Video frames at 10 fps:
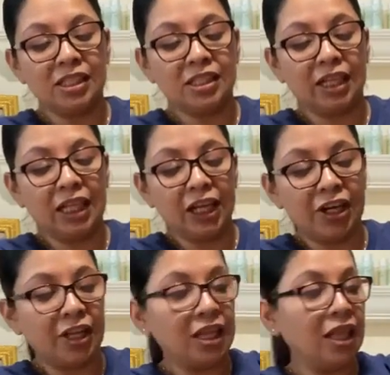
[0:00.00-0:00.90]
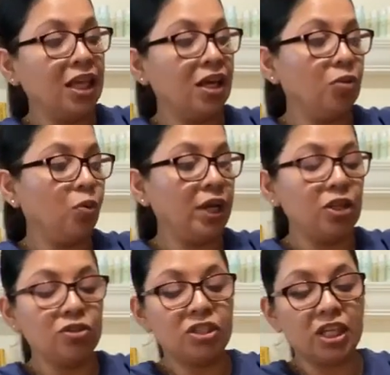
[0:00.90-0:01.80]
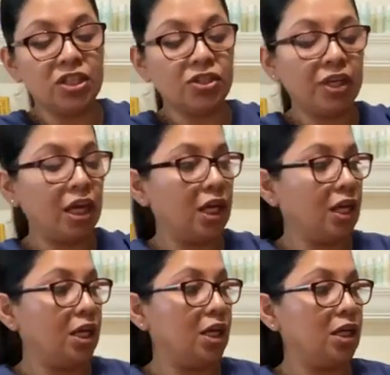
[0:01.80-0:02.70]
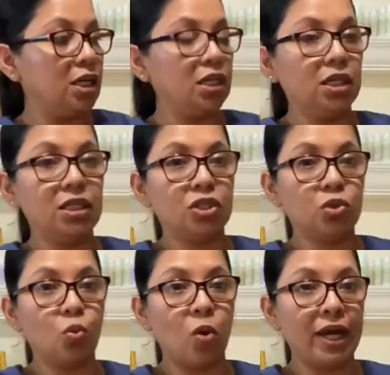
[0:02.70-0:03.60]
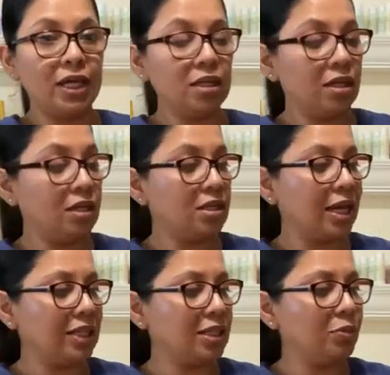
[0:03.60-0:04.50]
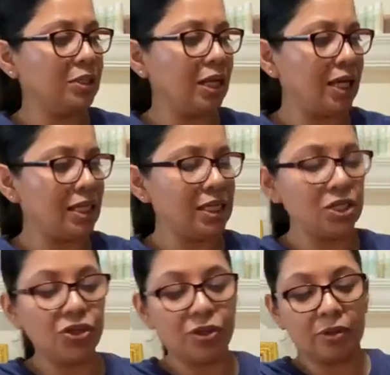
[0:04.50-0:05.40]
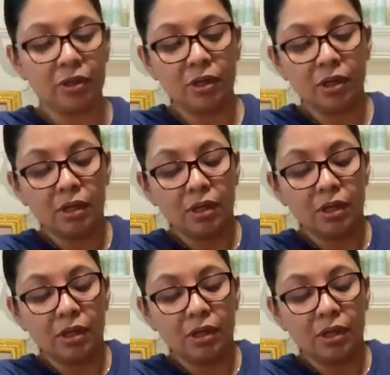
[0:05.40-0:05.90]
This is the clear, and then the one I used yesterday, it's white, and it's actually was a lot easier to